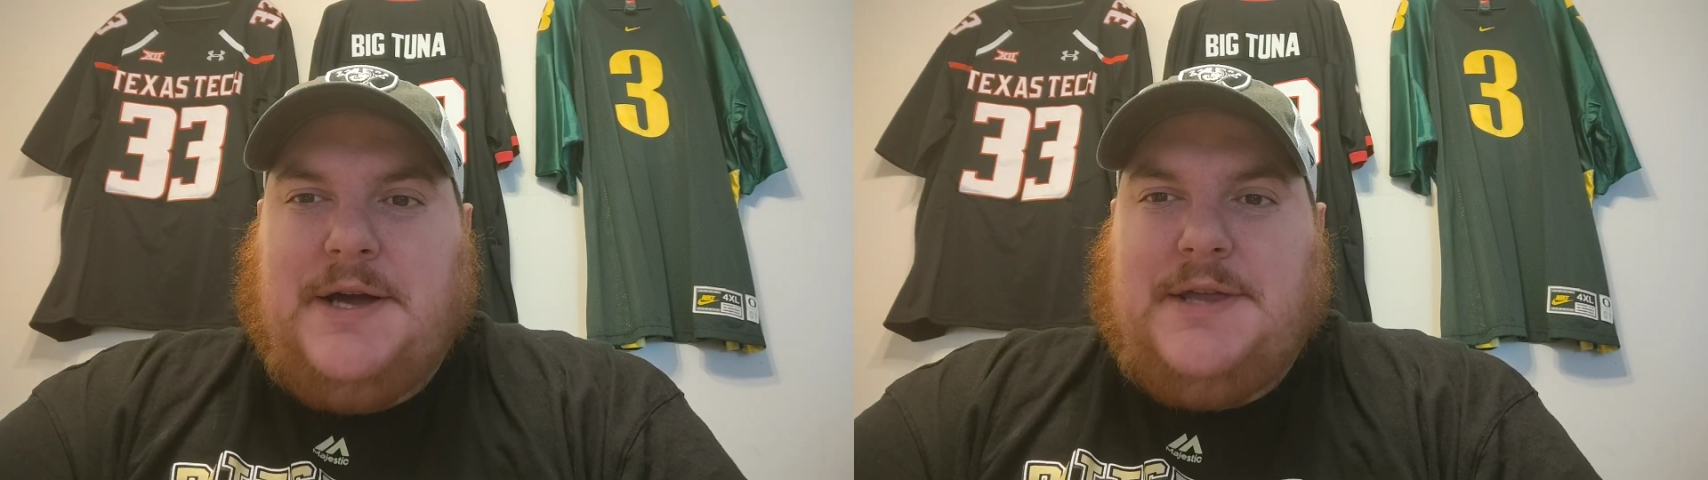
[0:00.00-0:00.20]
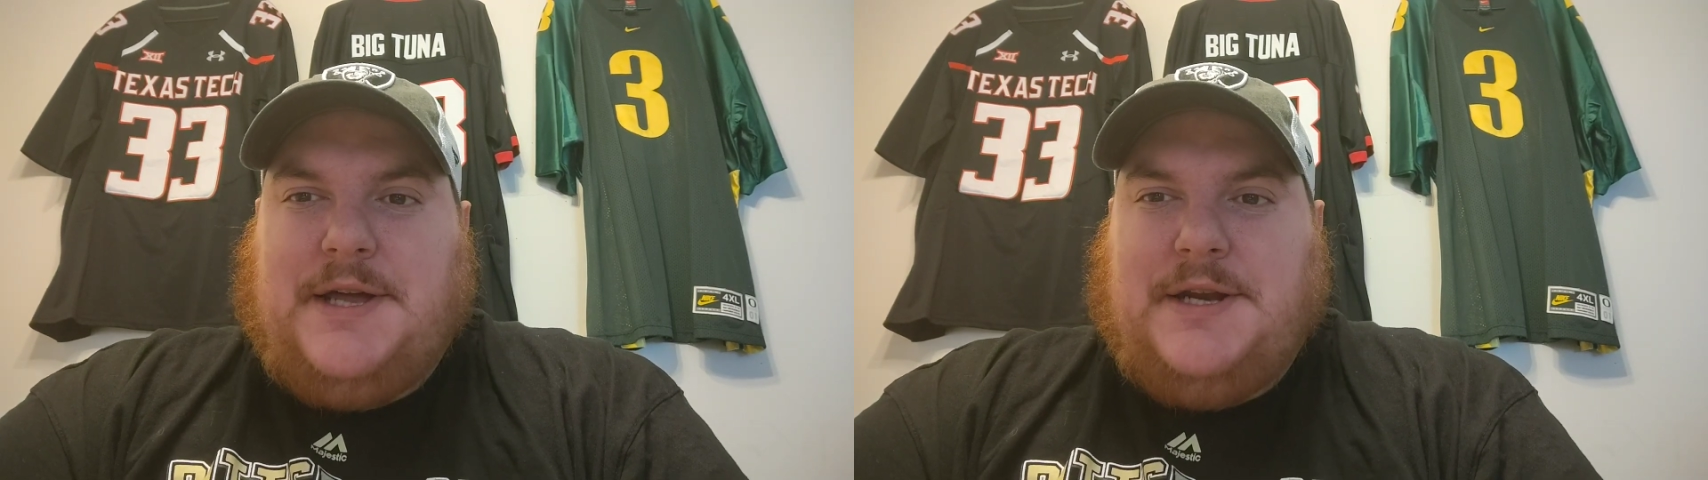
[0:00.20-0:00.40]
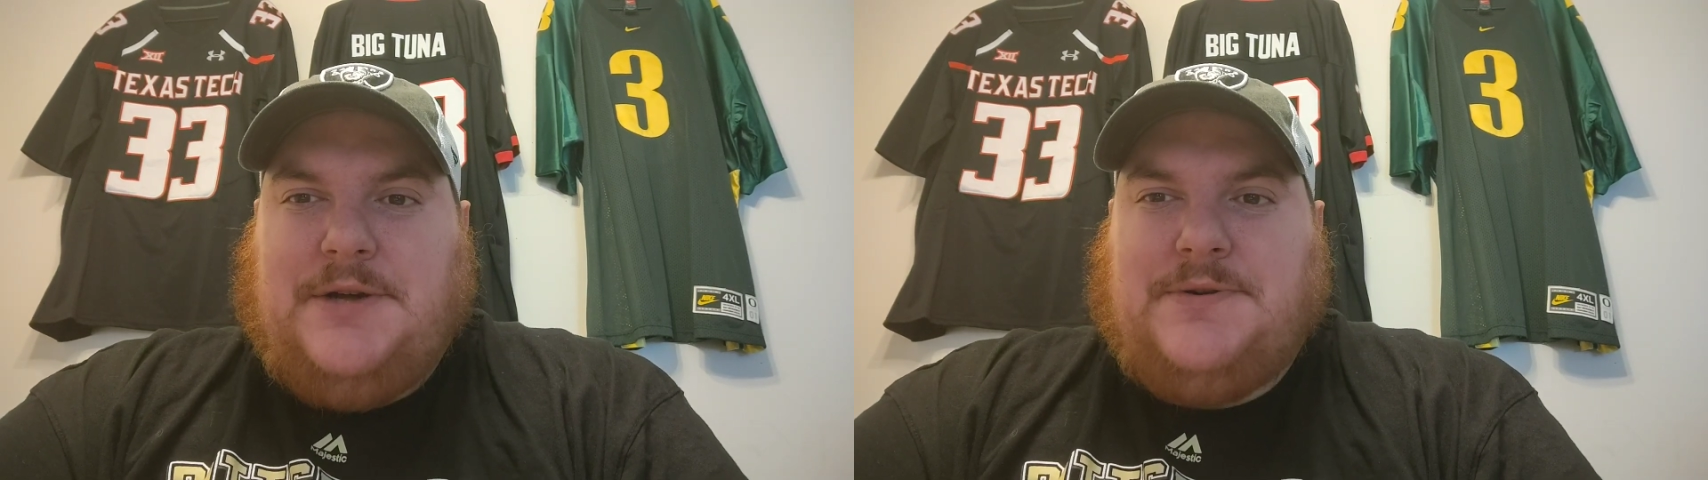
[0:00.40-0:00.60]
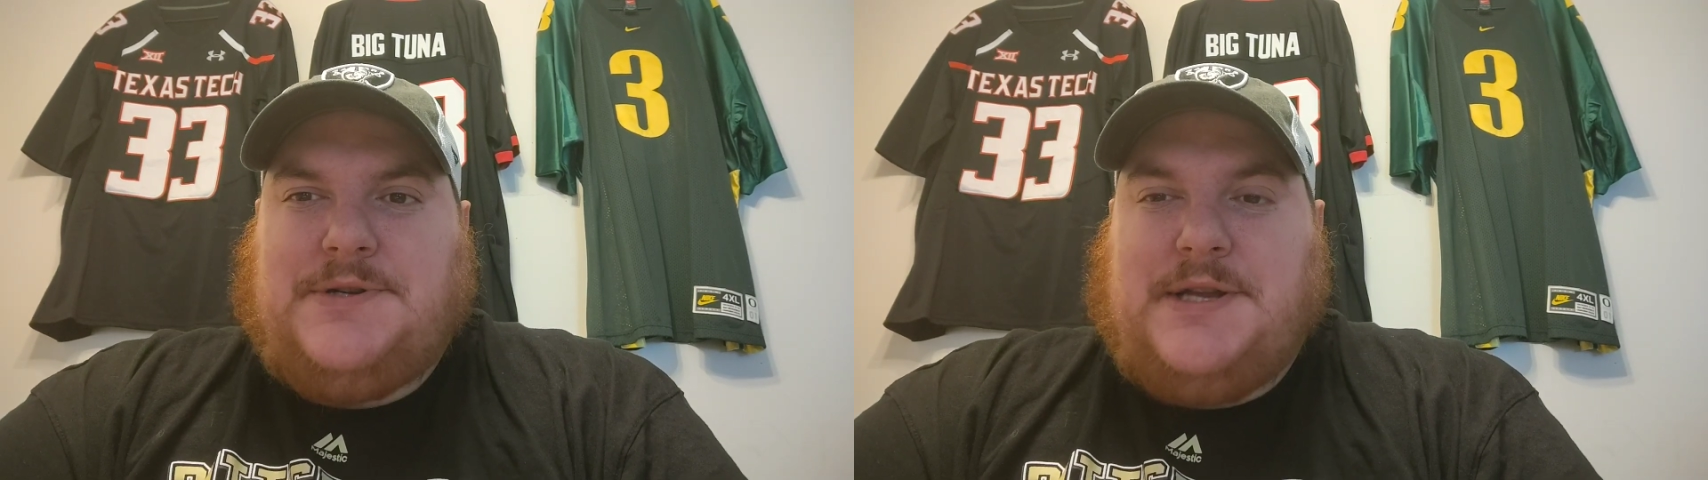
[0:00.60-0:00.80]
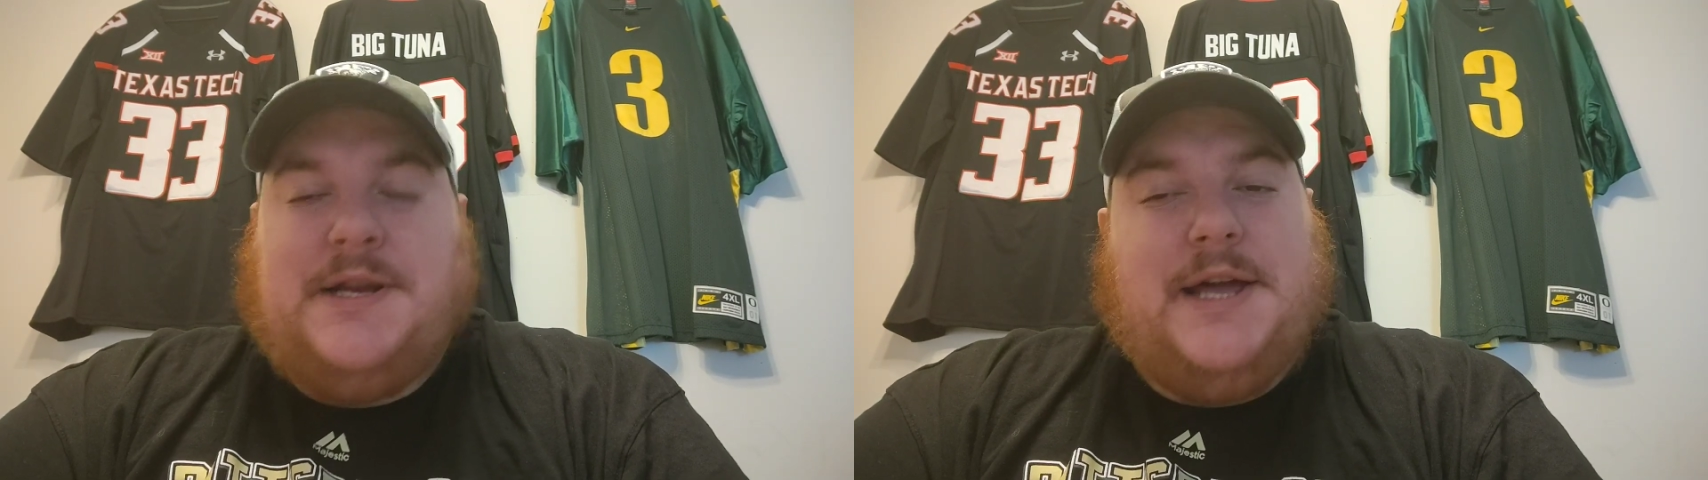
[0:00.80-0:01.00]
than
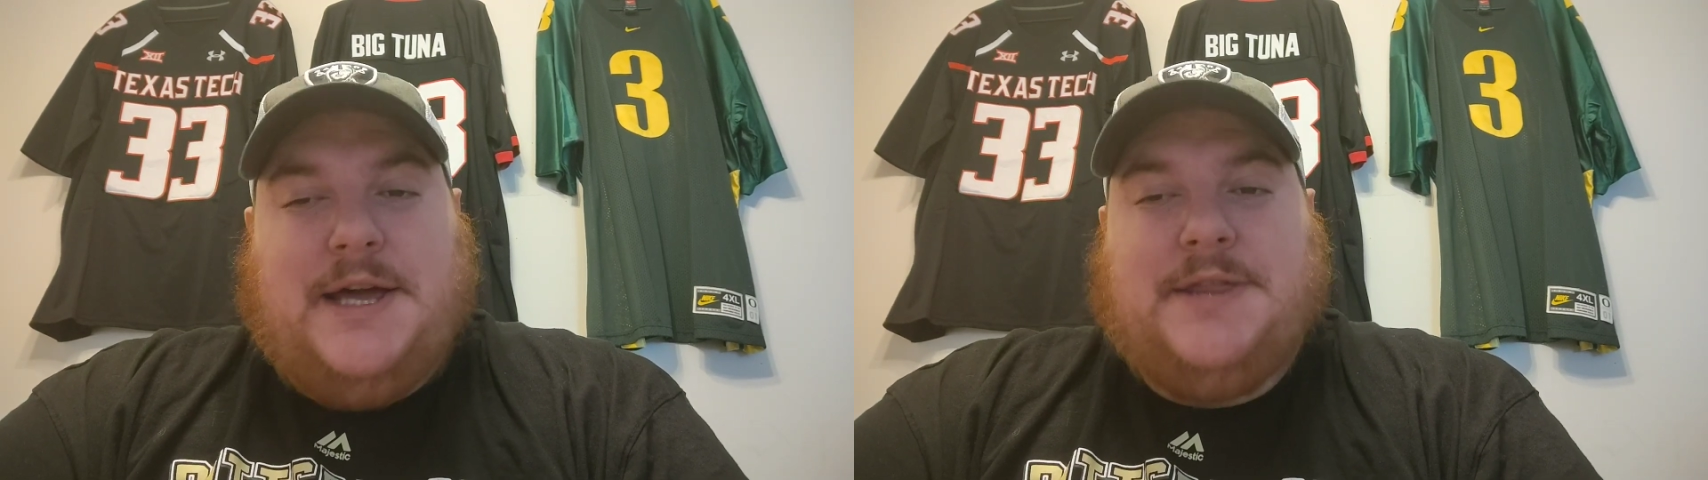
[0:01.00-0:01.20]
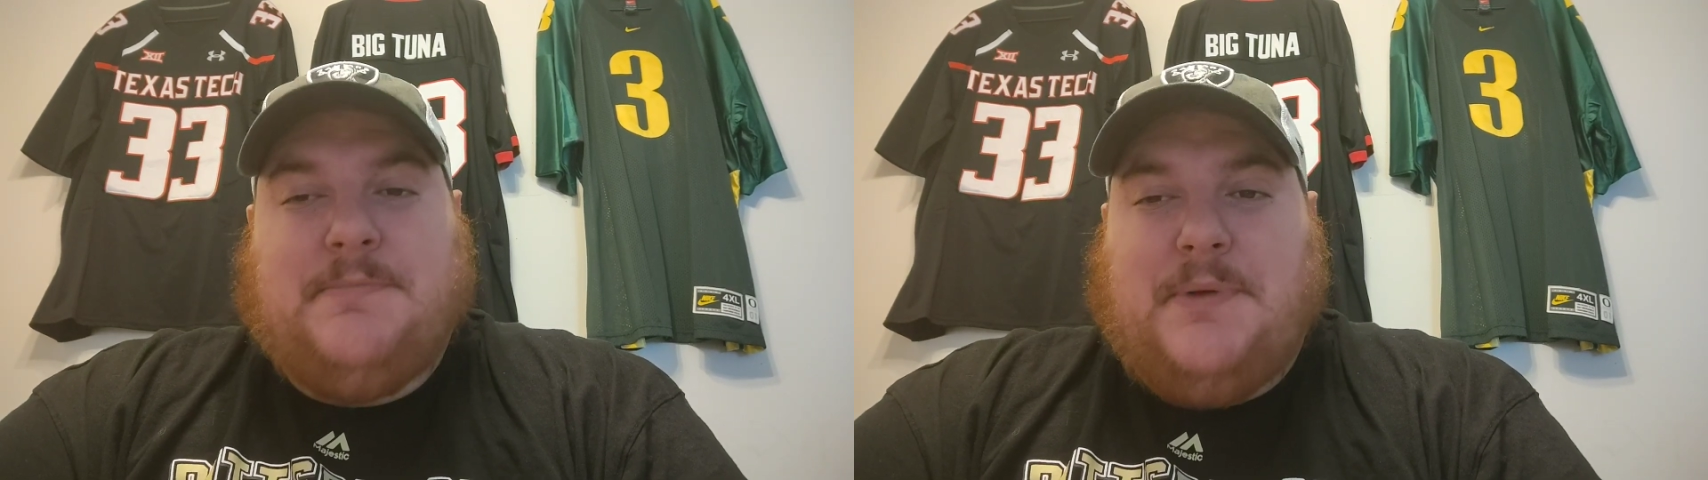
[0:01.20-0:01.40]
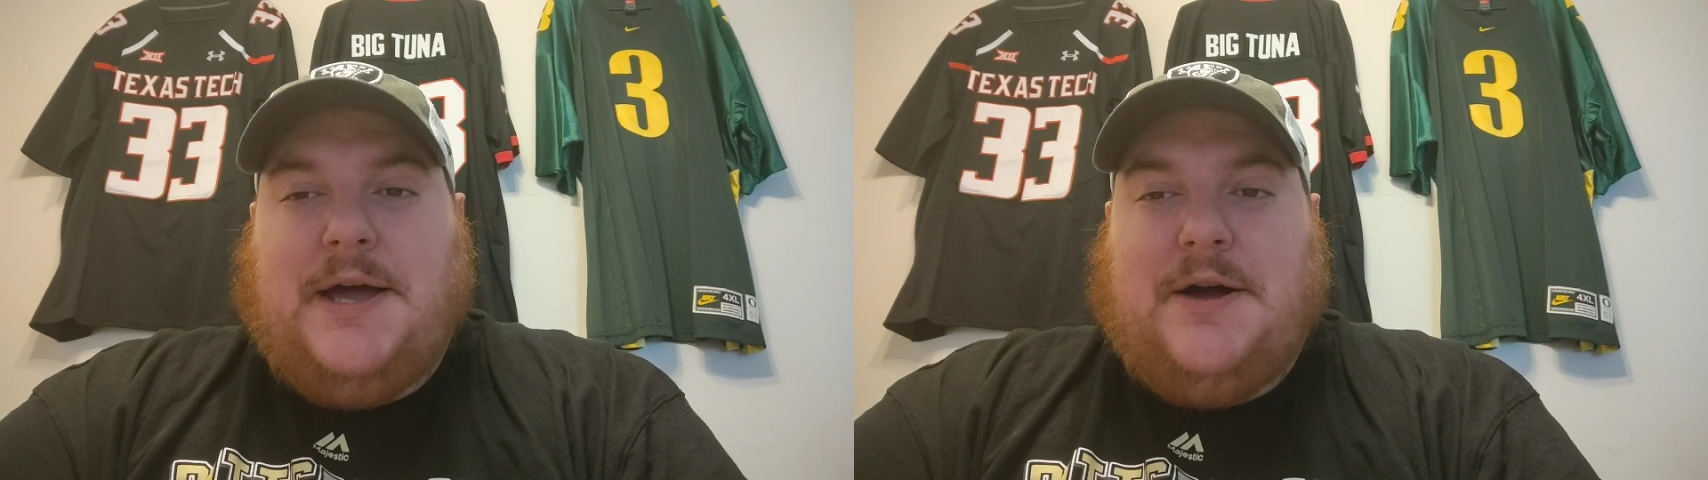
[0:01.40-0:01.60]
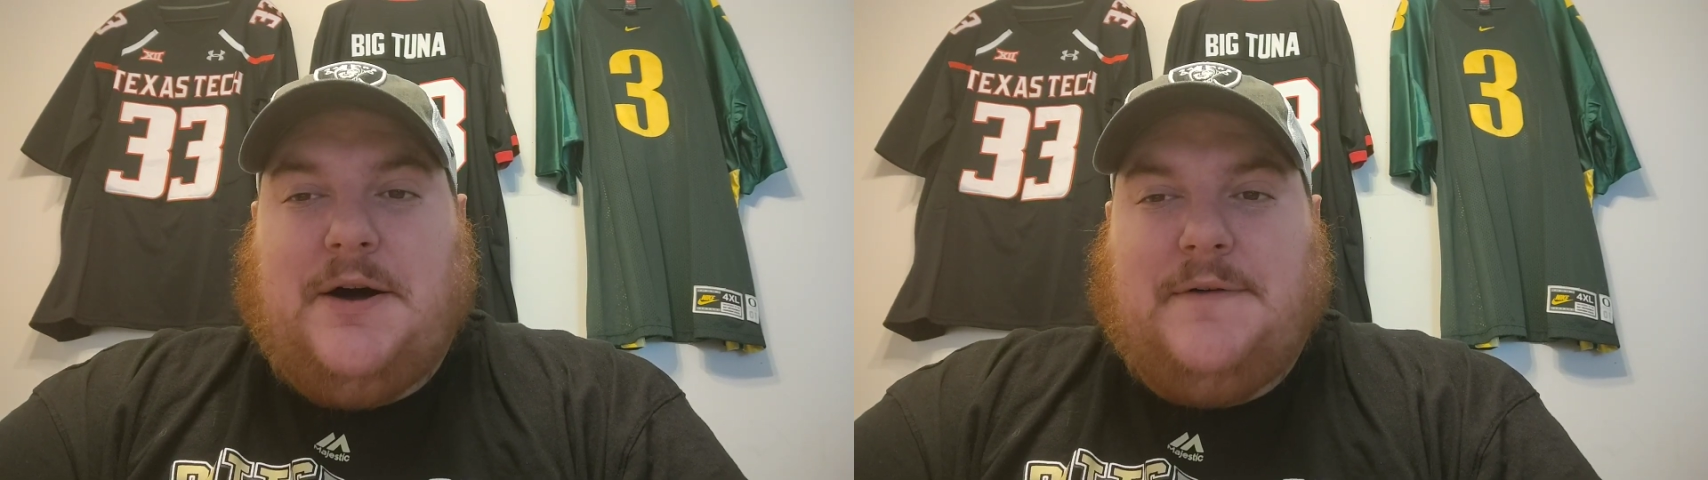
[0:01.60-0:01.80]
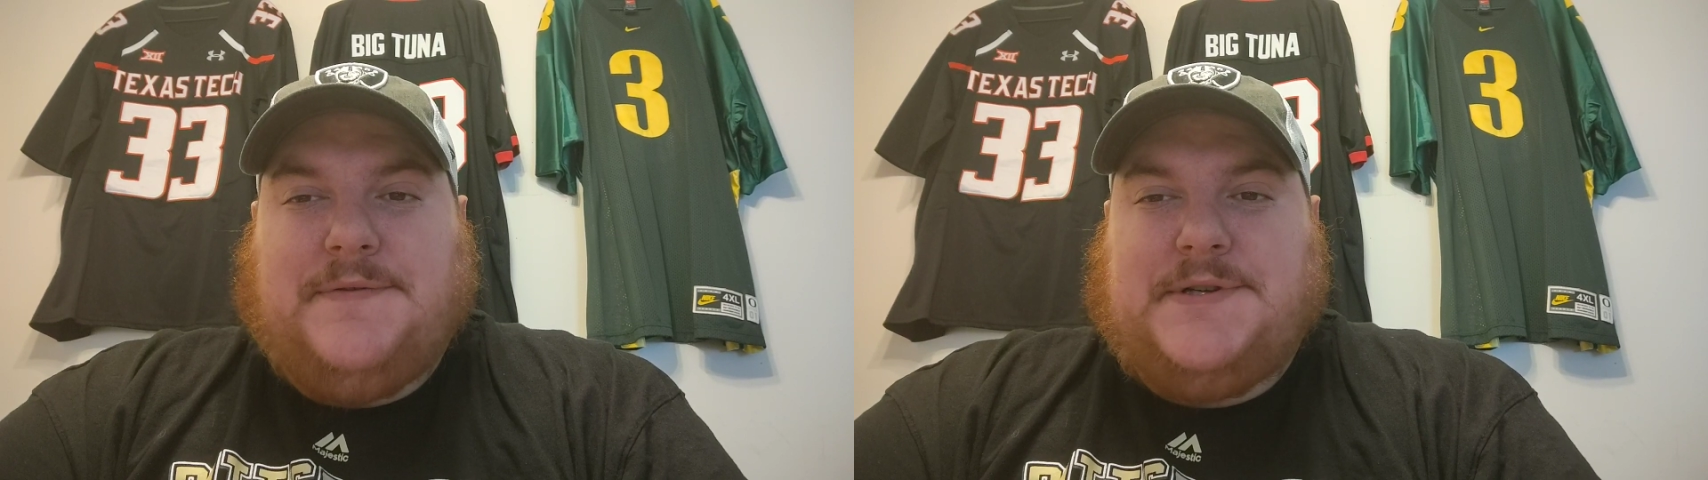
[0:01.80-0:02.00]
Houston in the
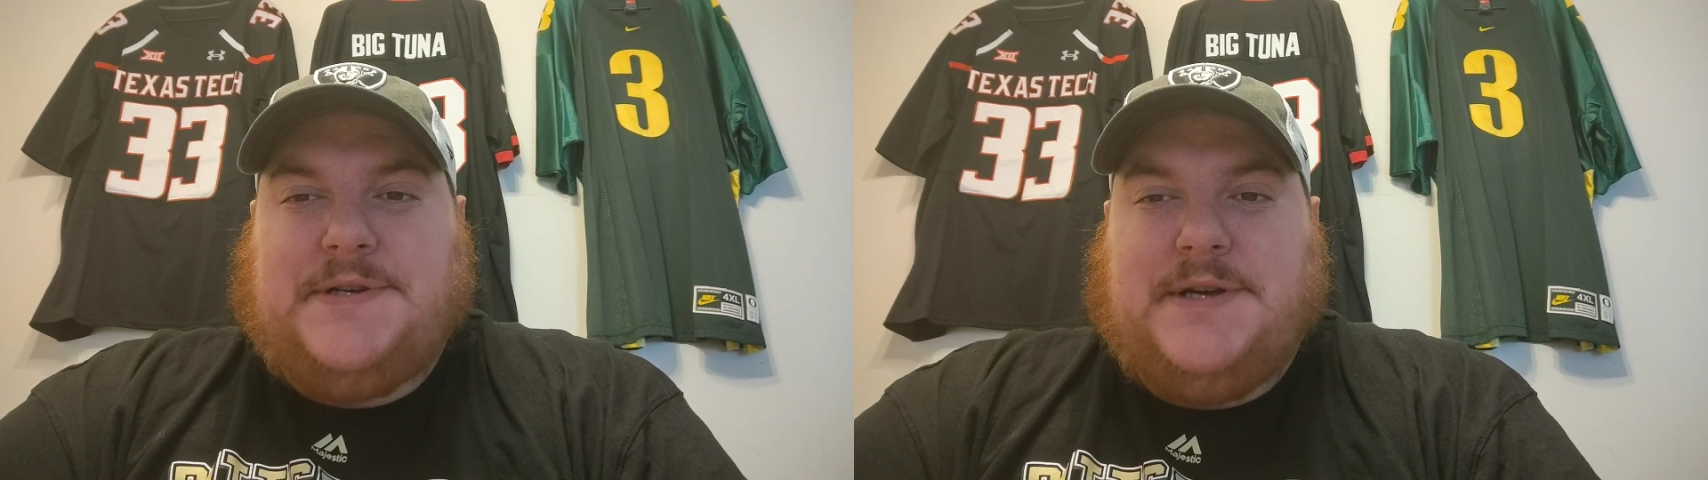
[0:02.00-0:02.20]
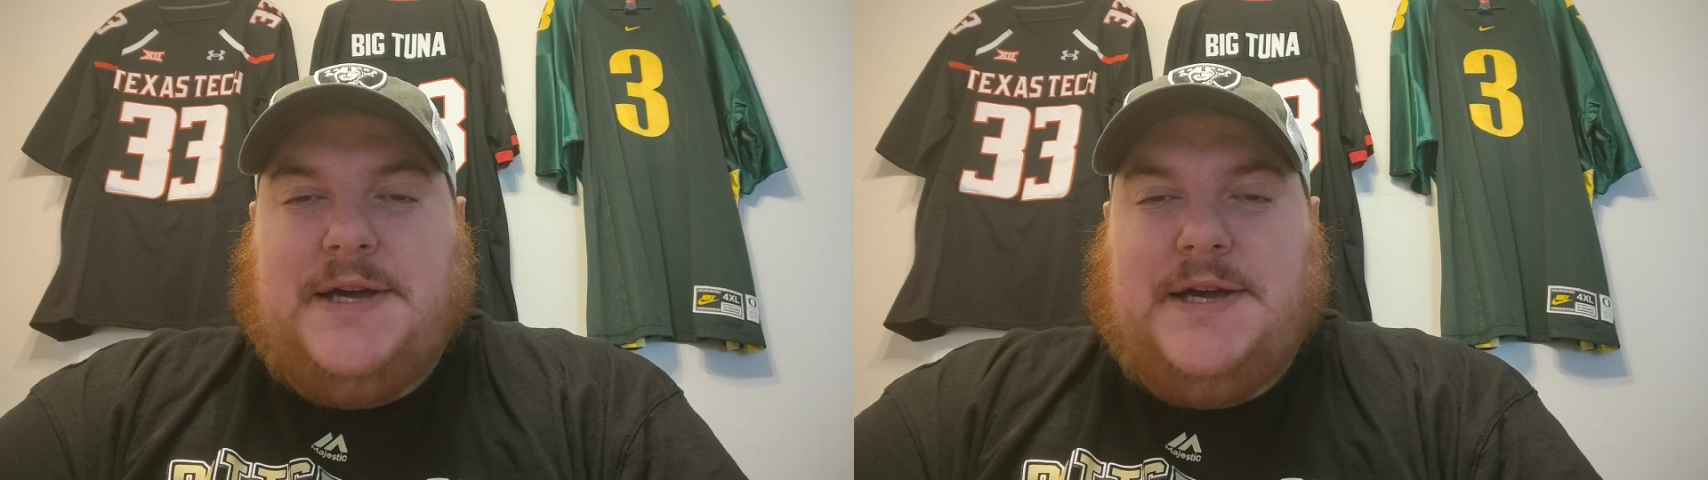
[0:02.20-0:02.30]
playoffs.